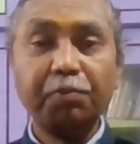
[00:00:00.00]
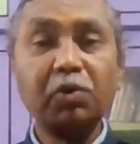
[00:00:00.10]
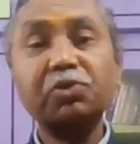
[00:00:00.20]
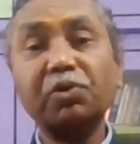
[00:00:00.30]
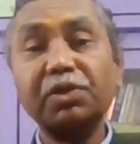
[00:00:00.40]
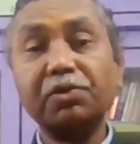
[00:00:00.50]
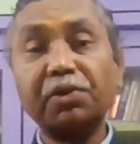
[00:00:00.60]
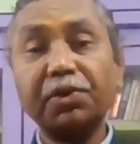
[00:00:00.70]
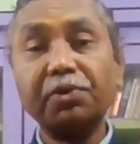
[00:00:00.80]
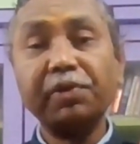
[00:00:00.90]
Post
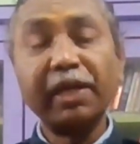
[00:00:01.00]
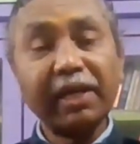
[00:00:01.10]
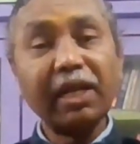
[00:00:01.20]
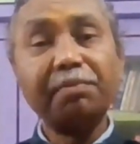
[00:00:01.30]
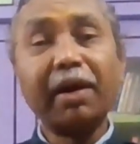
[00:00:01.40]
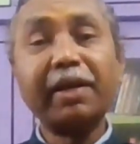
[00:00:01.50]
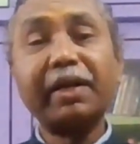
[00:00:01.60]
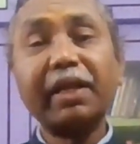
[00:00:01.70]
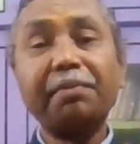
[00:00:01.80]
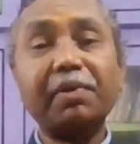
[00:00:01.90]
2022. Earlier,
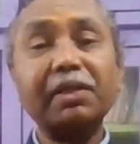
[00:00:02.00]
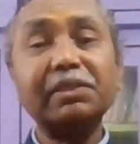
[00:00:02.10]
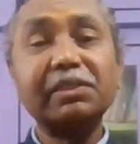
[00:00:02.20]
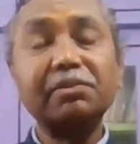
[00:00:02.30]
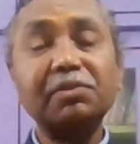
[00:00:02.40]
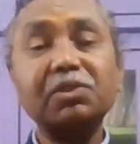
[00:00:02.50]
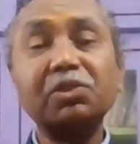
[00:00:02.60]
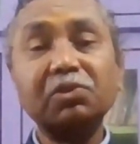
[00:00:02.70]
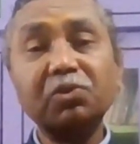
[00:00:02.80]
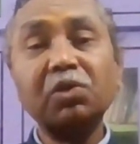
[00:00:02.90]
market capitalization means
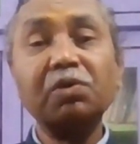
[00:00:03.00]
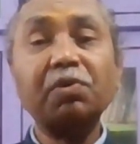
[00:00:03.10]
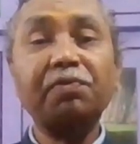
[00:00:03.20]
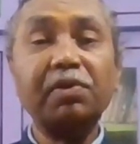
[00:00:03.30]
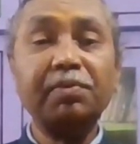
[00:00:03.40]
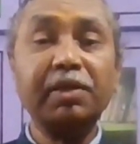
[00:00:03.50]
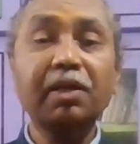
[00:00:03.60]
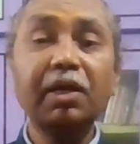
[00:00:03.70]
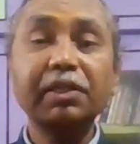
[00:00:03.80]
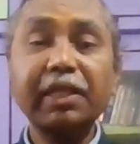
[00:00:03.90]
it only we will be
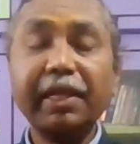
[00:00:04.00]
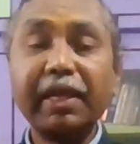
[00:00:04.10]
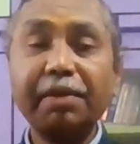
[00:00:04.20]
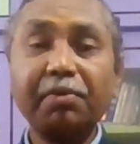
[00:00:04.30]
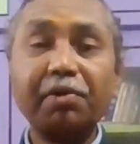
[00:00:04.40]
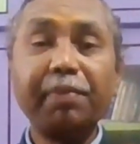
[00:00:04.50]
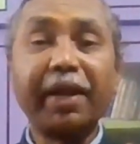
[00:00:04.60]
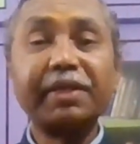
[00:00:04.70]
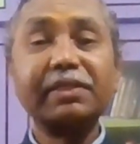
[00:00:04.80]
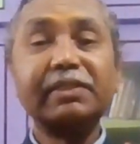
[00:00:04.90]
thinking about
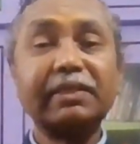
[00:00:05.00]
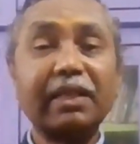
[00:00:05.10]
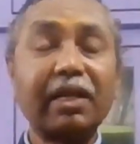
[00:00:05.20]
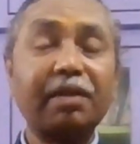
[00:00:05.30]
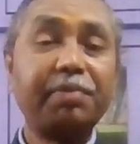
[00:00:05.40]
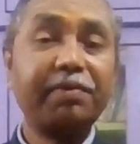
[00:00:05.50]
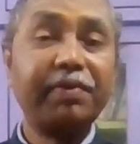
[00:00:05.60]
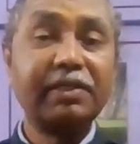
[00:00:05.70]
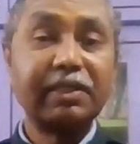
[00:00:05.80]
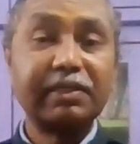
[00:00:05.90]
banking sector and
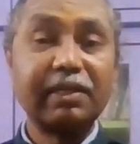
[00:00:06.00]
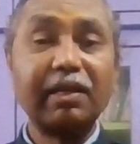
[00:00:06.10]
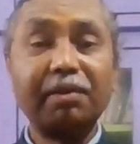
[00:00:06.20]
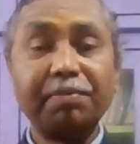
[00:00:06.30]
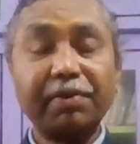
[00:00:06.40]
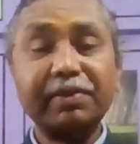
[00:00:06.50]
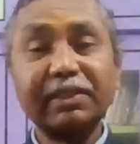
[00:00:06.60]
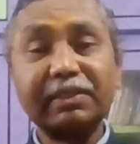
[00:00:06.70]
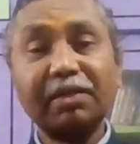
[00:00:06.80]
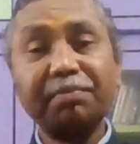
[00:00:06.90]
private sector or private
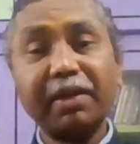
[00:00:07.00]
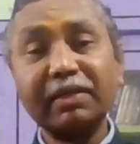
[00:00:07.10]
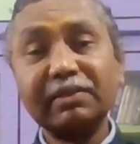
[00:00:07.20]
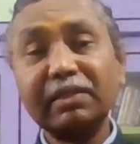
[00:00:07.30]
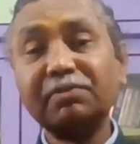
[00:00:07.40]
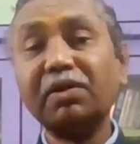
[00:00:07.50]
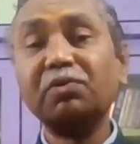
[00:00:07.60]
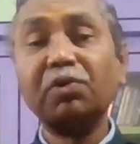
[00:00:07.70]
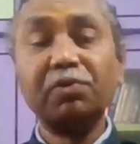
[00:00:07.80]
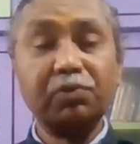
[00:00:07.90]
sector banks. That's what
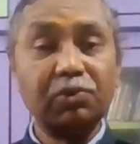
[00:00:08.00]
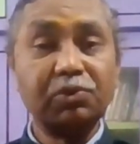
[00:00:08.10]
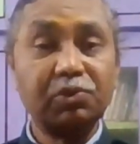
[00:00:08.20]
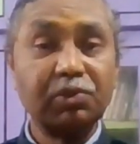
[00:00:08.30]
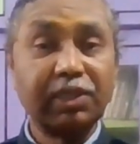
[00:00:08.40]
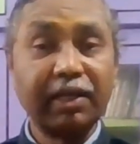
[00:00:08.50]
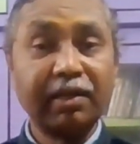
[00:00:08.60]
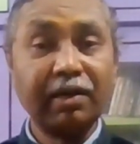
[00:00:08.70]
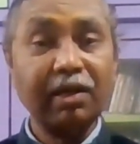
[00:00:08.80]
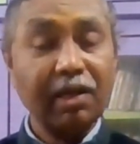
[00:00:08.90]
we used to
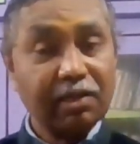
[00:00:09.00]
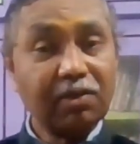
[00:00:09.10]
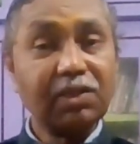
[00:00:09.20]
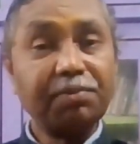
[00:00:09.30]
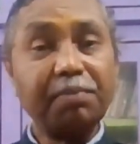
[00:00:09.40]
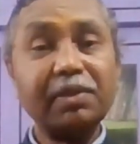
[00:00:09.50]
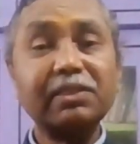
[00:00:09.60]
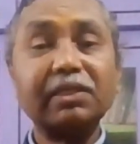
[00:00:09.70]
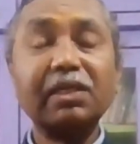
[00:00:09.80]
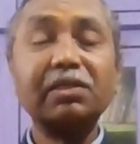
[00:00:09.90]
think. Now the public
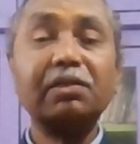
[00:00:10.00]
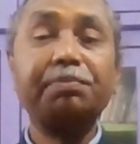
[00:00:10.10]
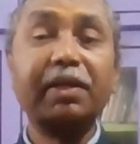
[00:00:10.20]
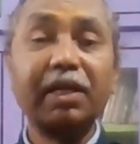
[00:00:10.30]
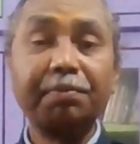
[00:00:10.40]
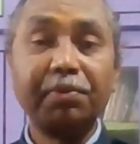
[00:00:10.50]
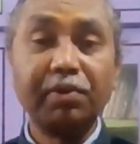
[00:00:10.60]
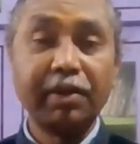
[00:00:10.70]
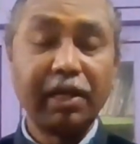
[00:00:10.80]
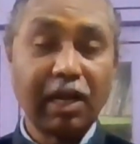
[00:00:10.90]
sector is picked up
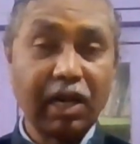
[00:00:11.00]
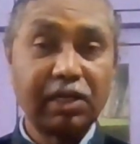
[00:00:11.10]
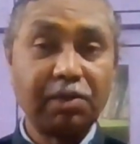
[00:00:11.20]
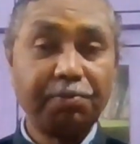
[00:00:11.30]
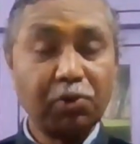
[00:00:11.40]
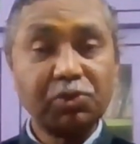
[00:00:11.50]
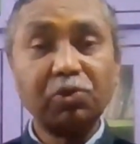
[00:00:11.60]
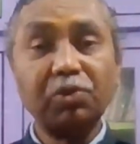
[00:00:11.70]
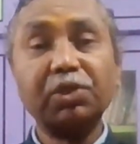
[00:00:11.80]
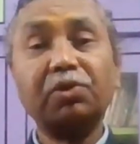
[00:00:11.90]
a lot post
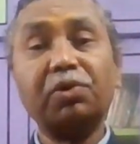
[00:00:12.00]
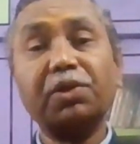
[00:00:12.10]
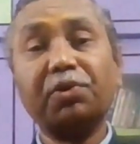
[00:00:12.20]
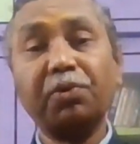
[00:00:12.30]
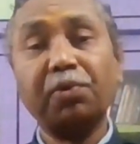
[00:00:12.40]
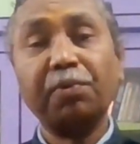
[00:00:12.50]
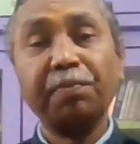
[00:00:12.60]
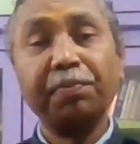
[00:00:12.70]
2022.